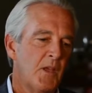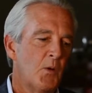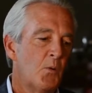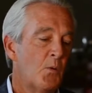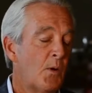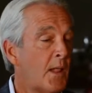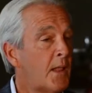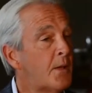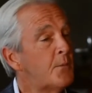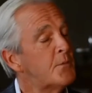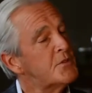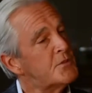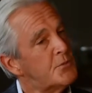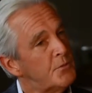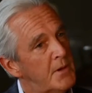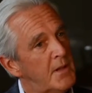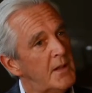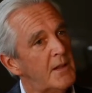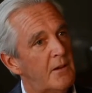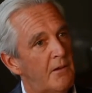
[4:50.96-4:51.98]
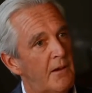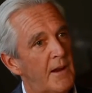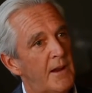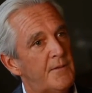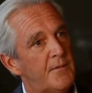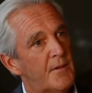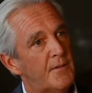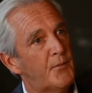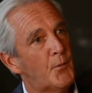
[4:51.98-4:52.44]
Well, it was really
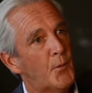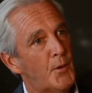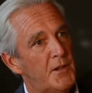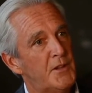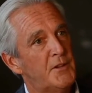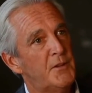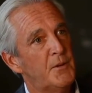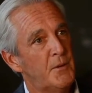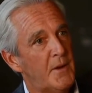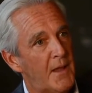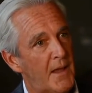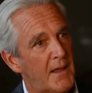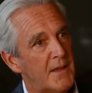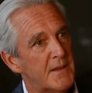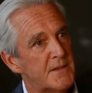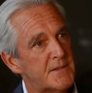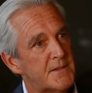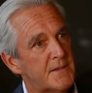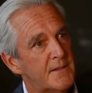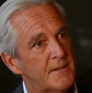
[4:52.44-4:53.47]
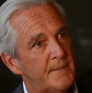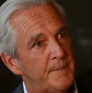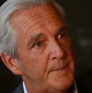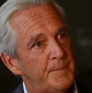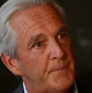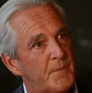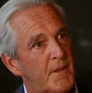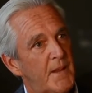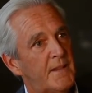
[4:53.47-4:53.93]
great for 42 days.
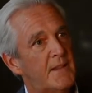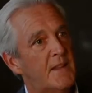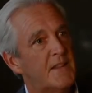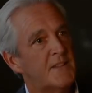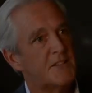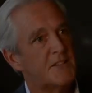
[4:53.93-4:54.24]
And then